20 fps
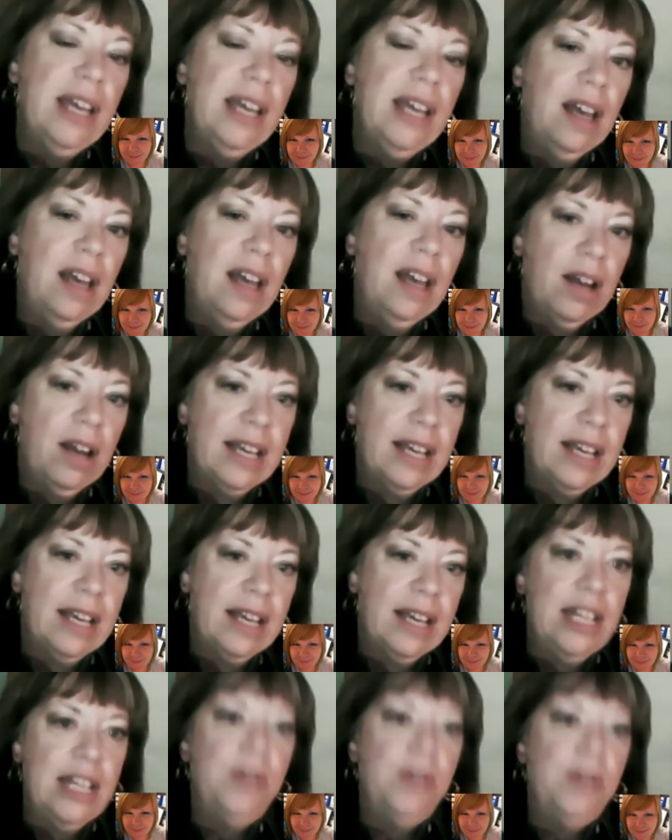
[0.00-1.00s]
on a
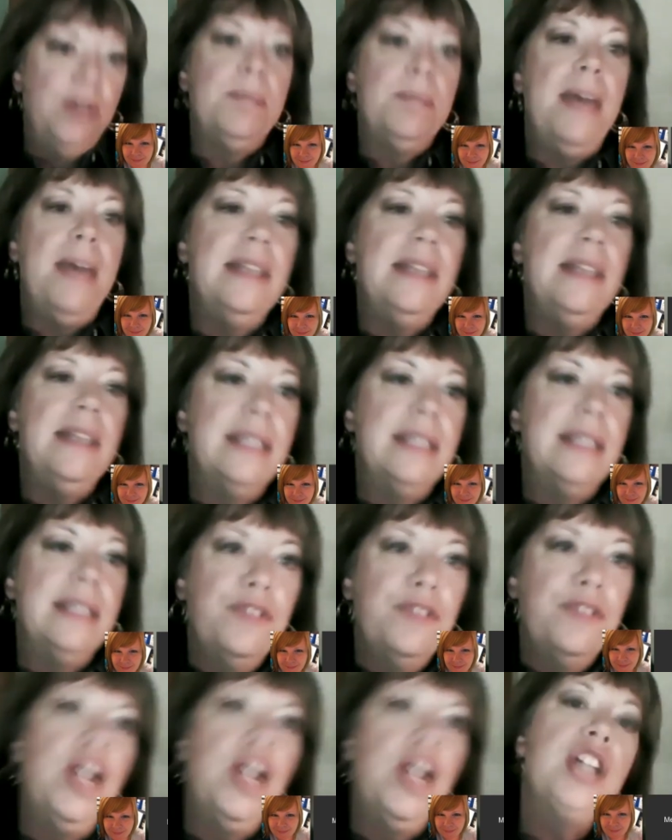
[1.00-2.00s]
continuous basis
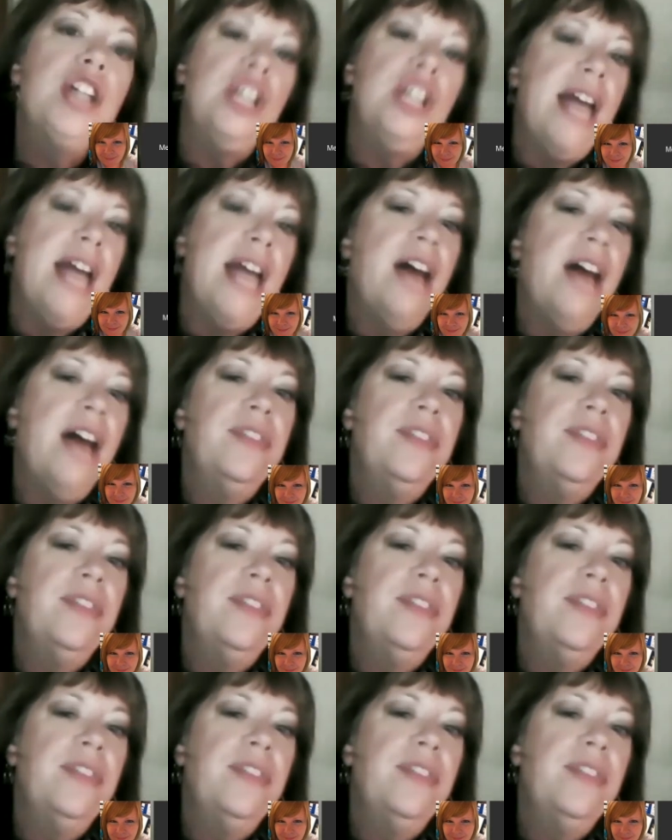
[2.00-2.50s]
flushing out